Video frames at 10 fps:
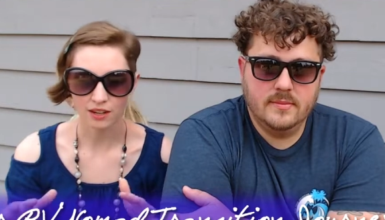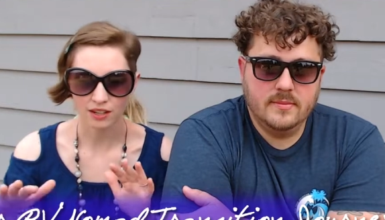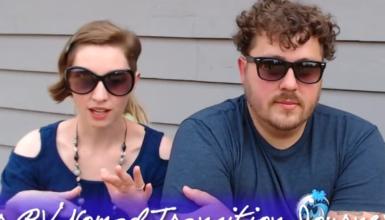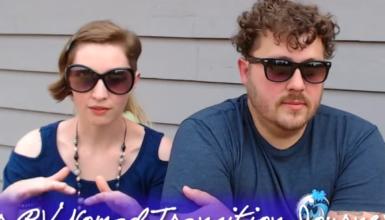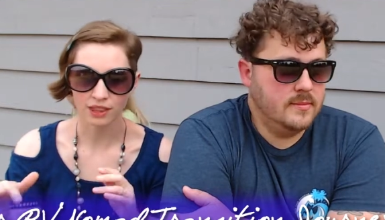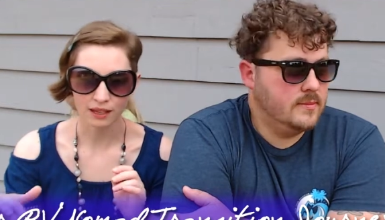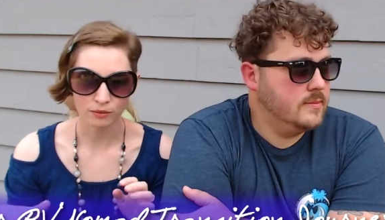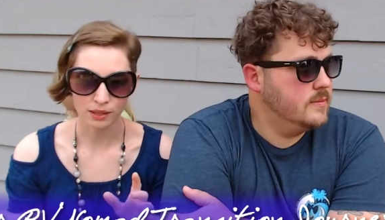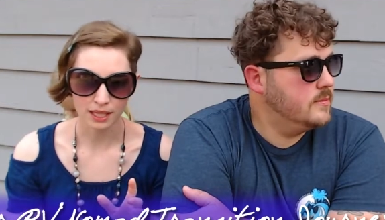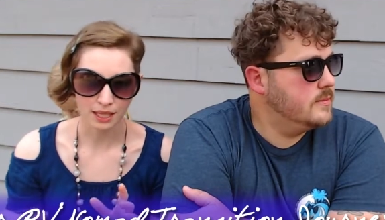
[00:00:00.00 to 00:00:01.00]
Speaker 1: and got everything
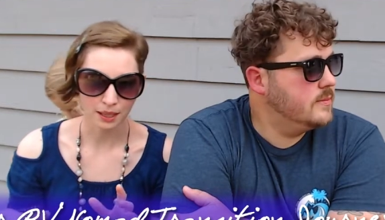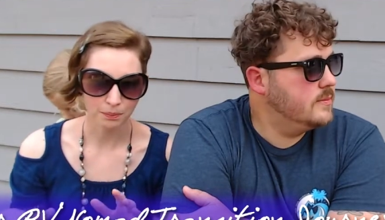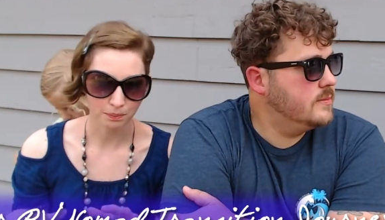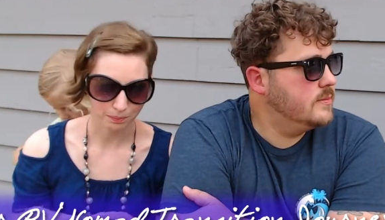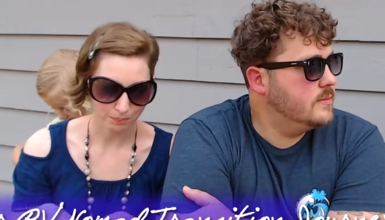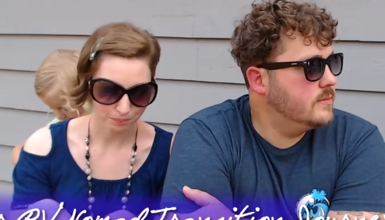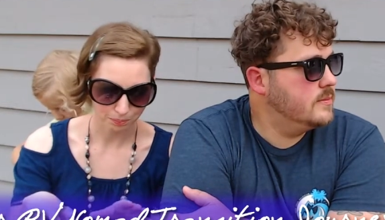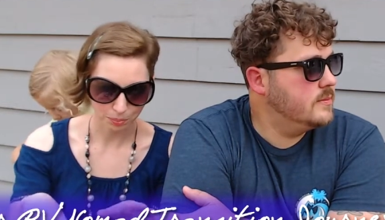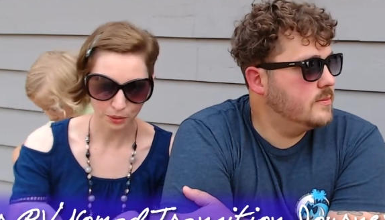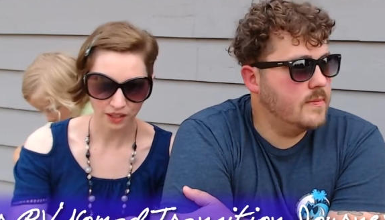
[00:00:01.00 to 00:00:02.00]

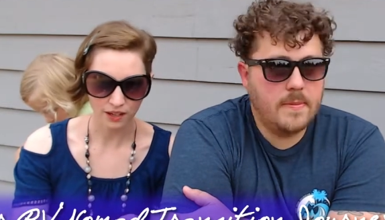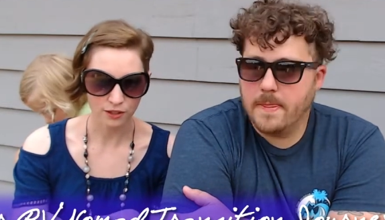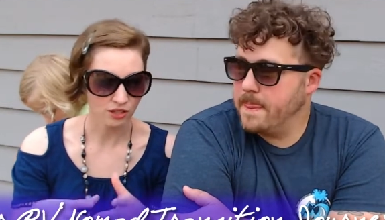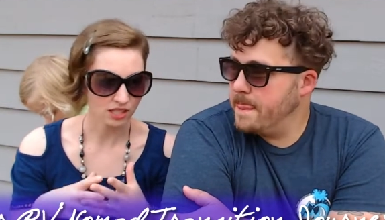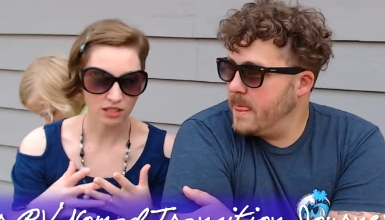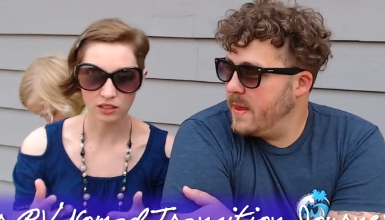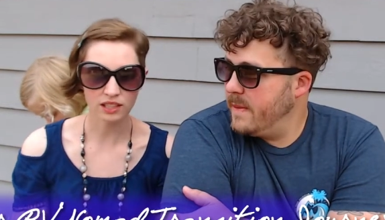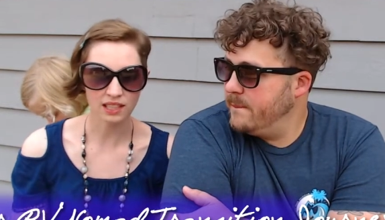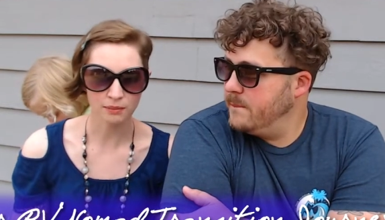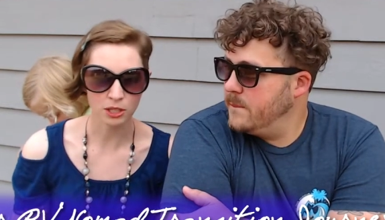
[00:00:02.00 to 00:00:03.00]
re-put under. It didn't look
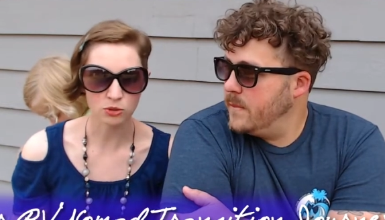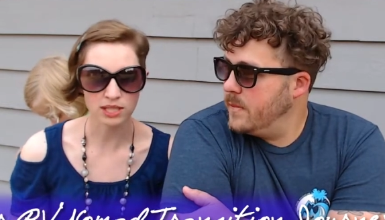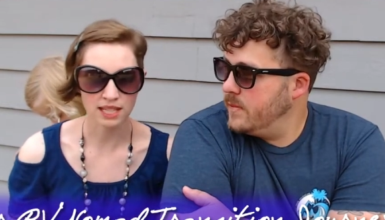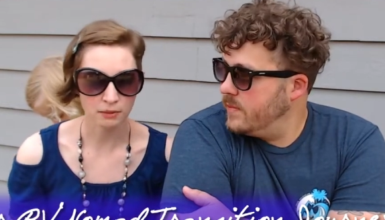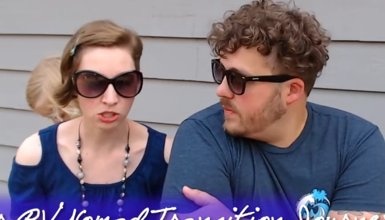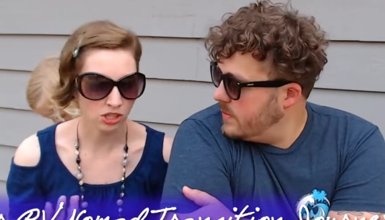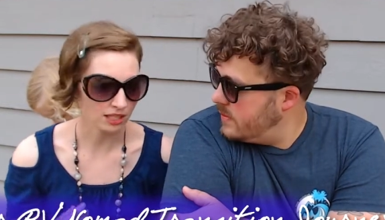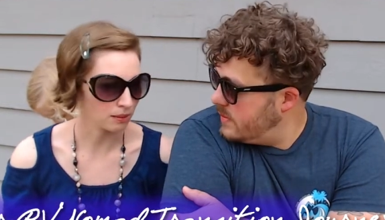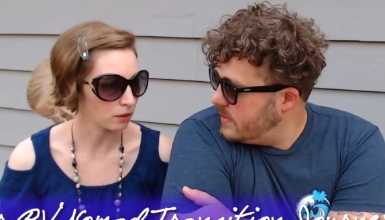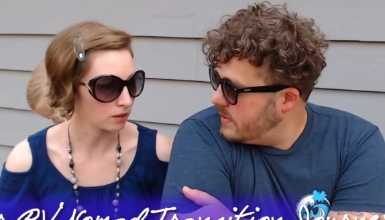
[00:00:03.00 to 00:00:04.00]
like much was damaged
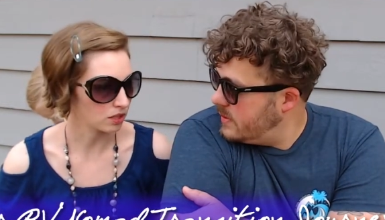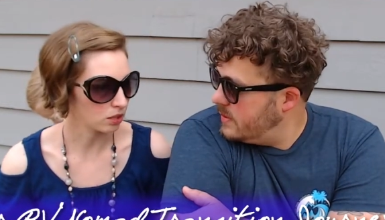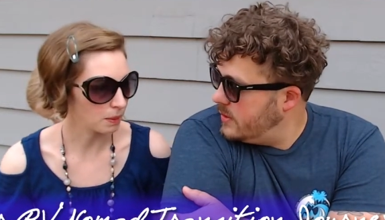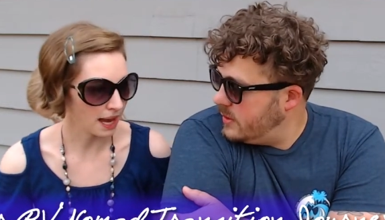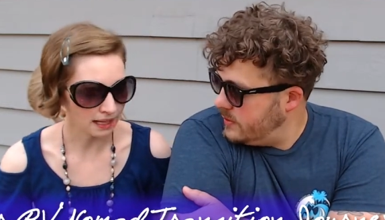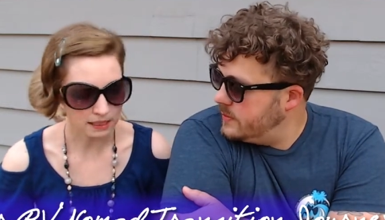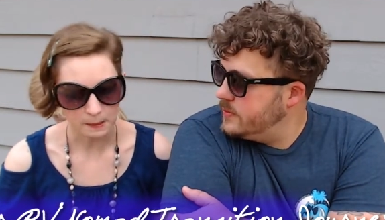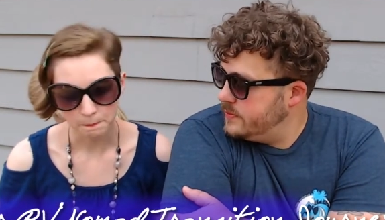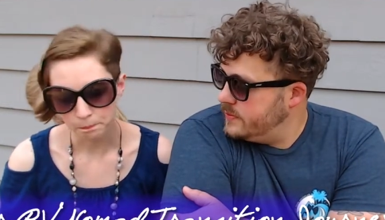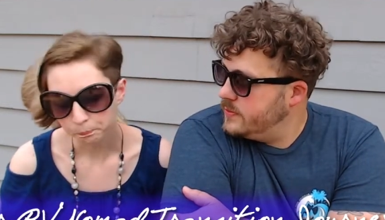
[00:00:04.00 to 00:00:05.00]
except those two pads.
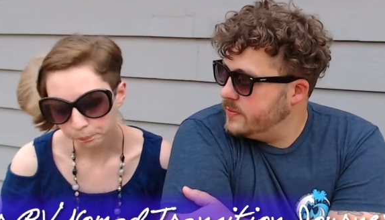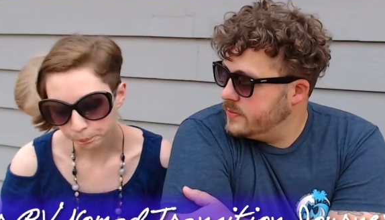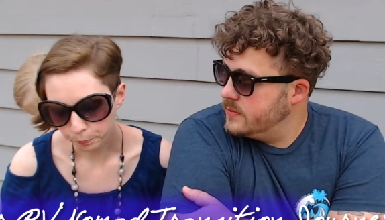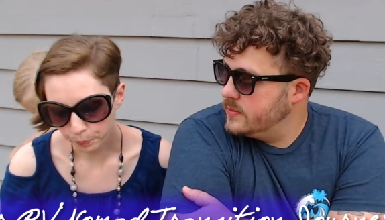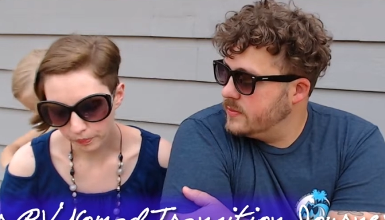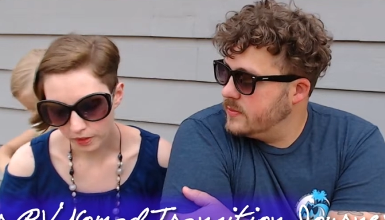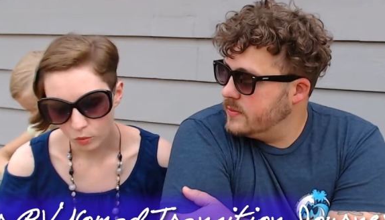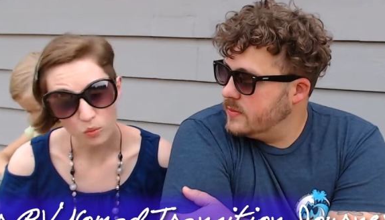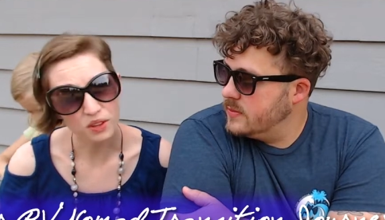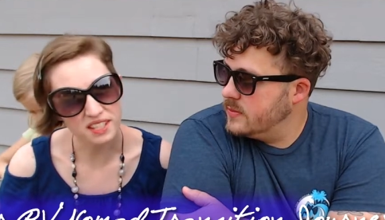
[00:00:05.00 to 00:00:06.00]

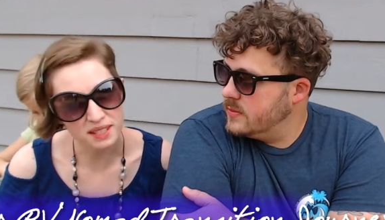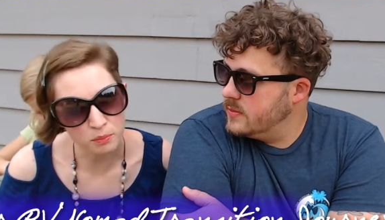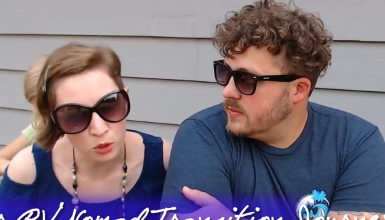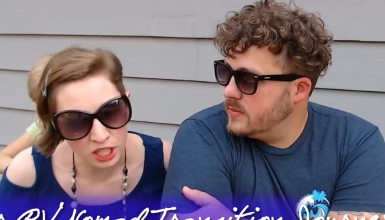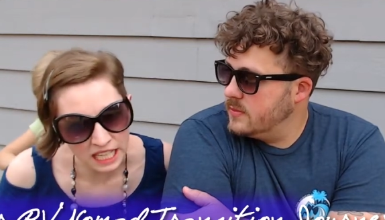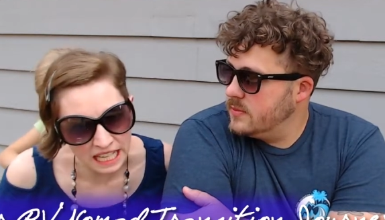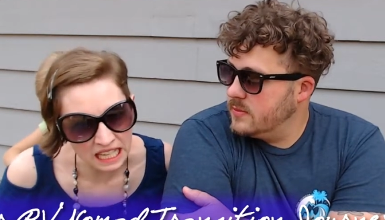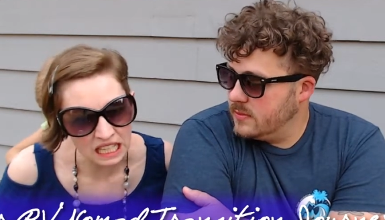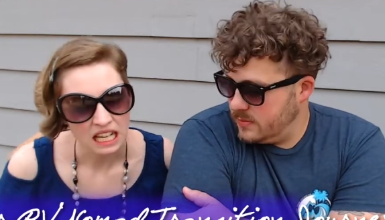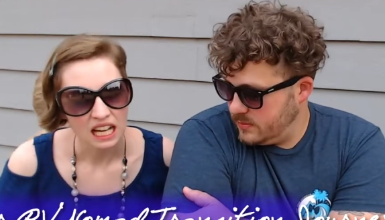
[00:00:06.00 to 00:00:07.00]
Well, this
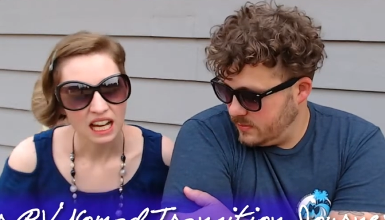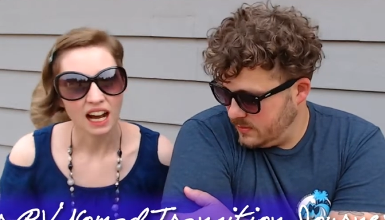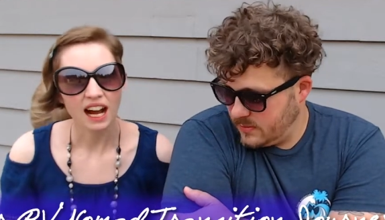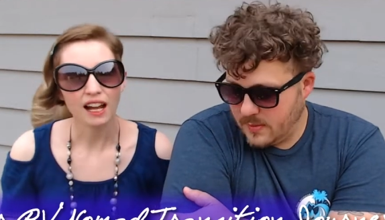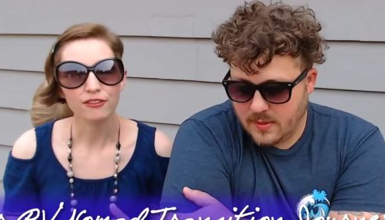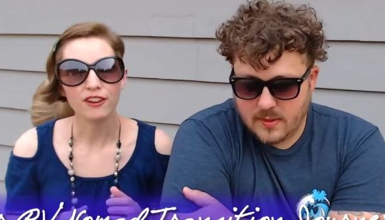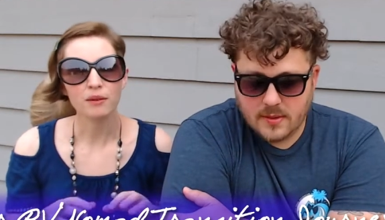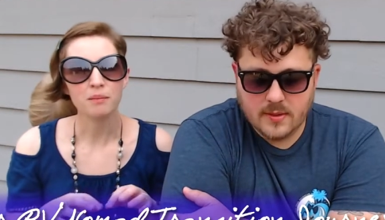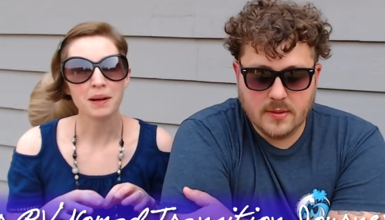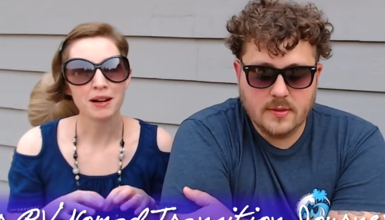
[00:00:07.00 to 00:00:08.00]
morning, I
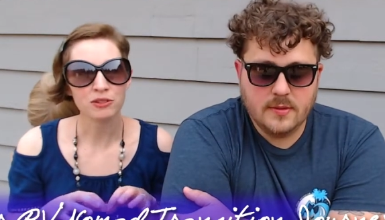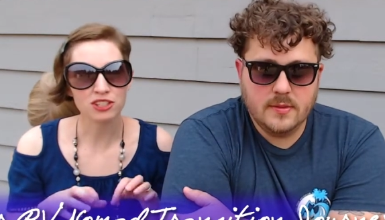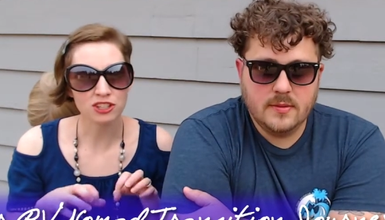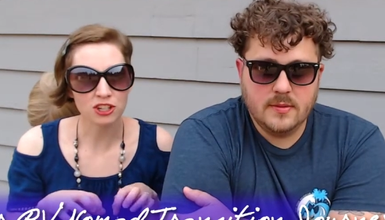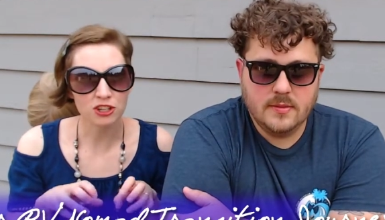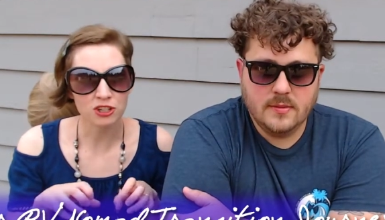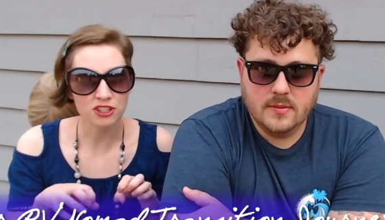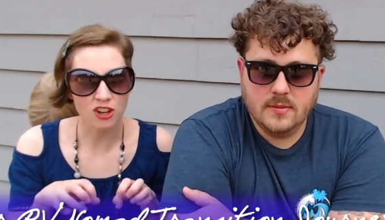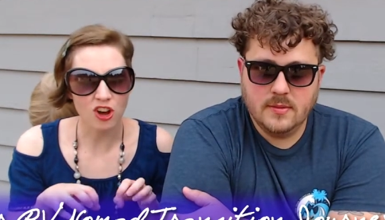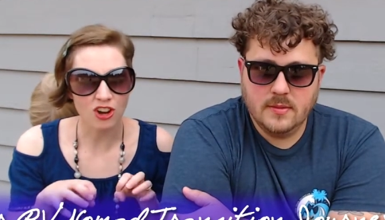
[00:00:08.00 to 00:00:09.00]
found mouse turds
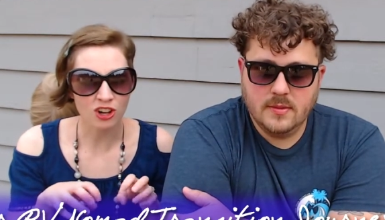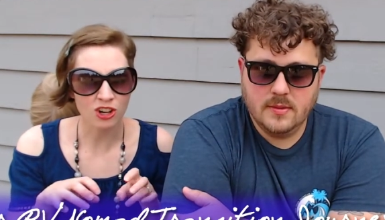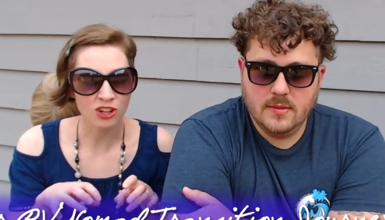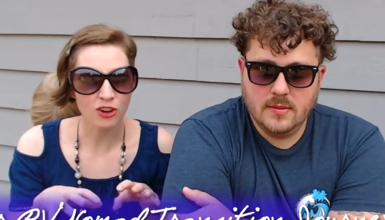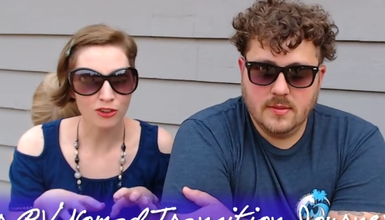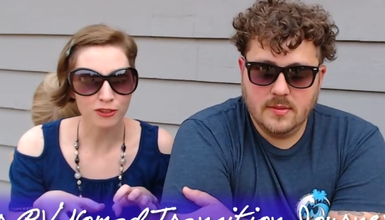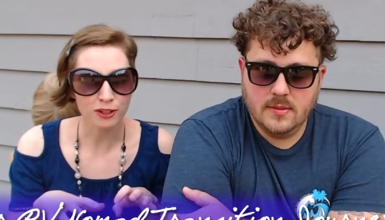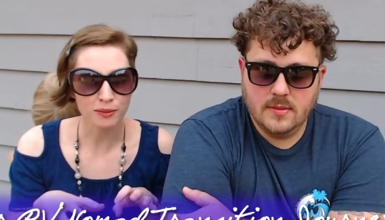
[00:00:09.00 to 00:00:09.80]
all over